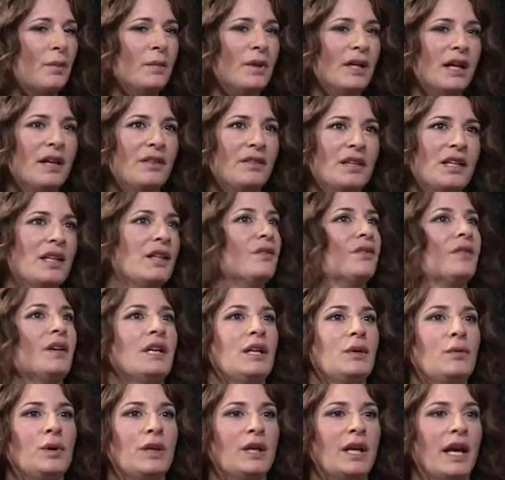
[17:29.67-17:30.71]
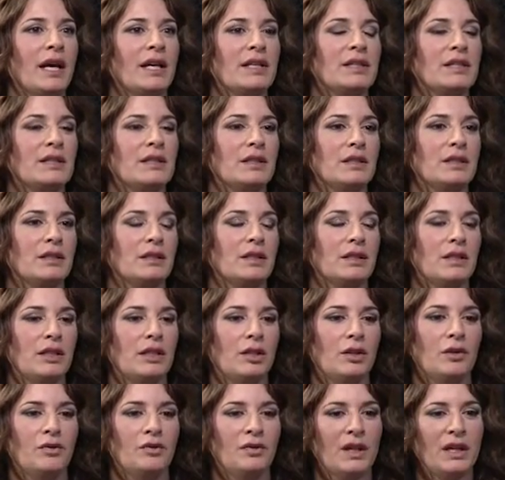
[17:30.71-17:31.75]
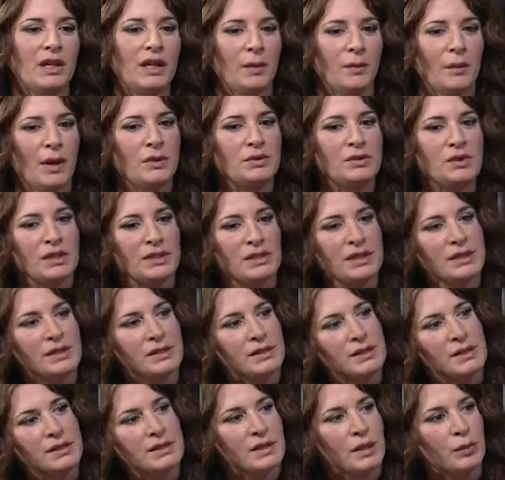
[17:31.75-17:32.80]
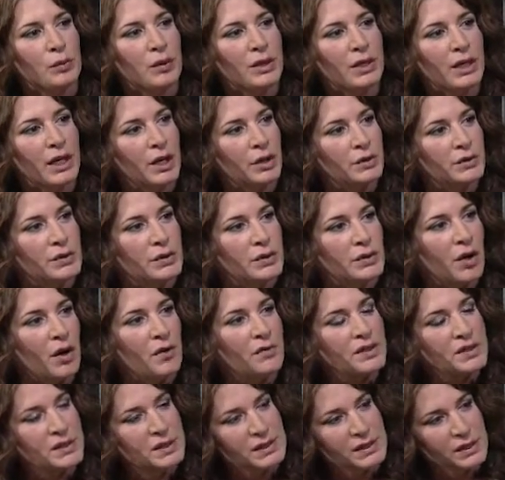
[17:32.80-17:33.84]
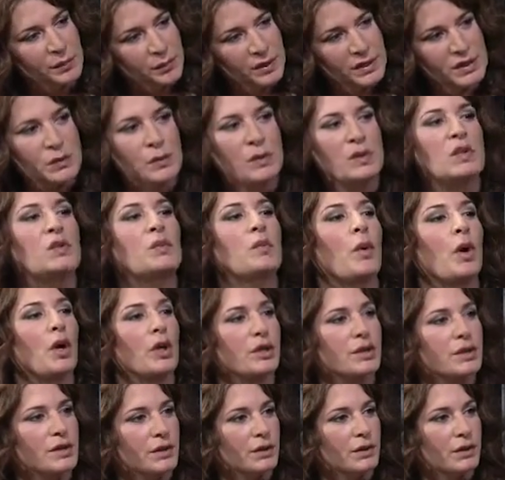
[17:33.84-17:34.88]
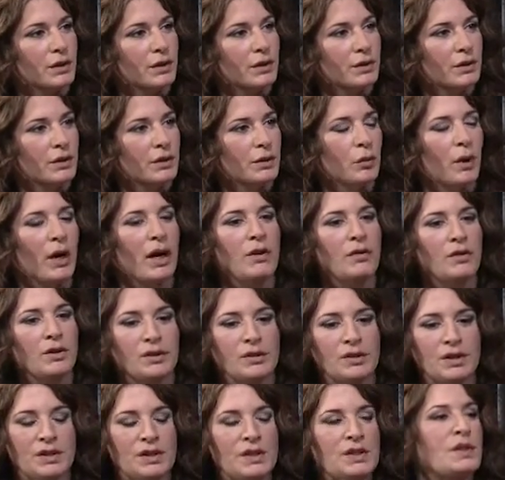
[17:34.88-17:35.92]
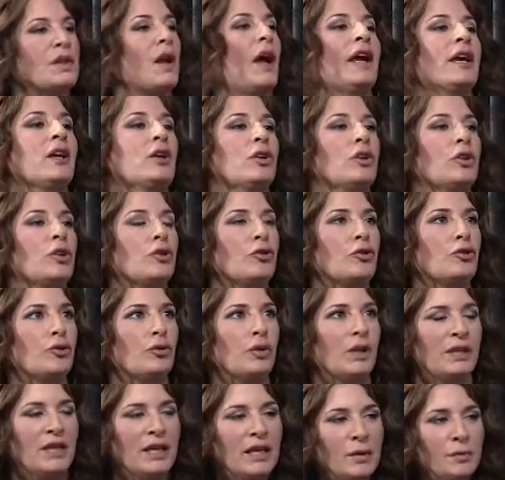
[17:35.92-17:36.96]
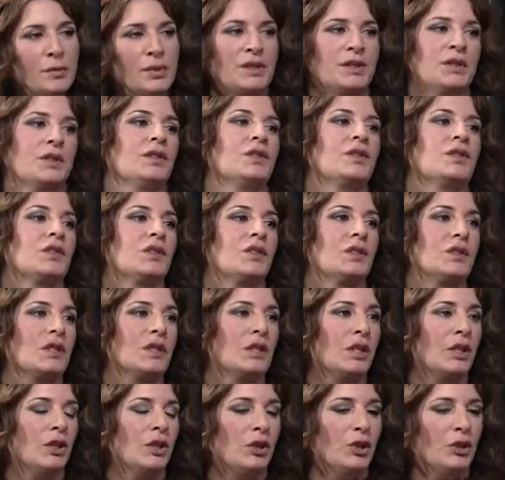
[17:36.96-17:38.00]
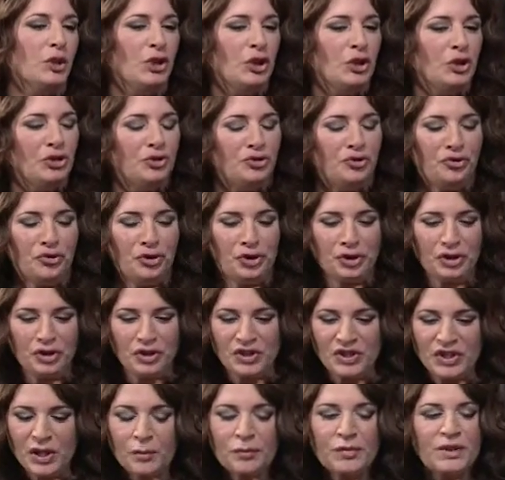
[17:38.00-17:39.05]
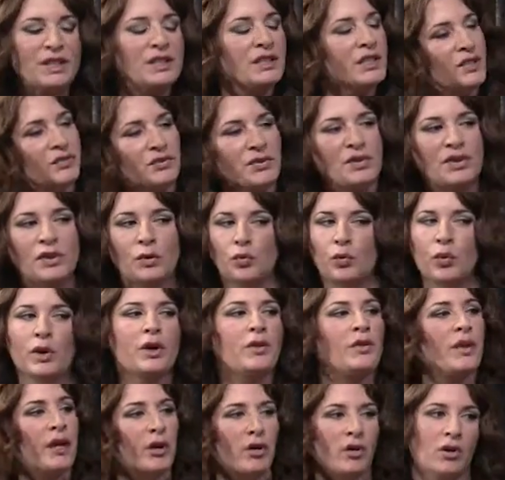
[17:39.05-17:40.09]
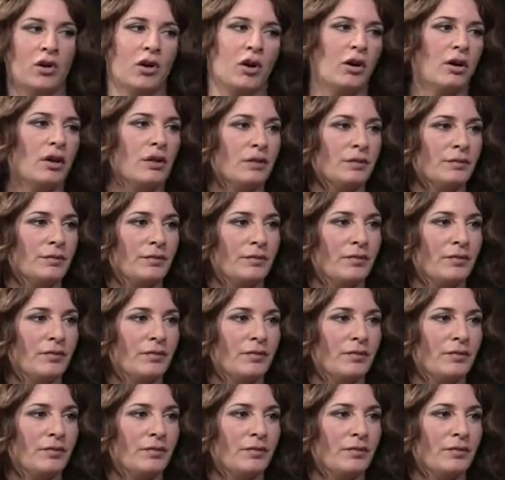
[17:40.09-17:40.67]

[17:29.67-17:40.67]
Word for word: I mean, I think if anyone has you know, if they come out to listen to someone else, there's obviously something has been sparked, mm -hmm. right? There's a desire, an impetus for something different than where they are.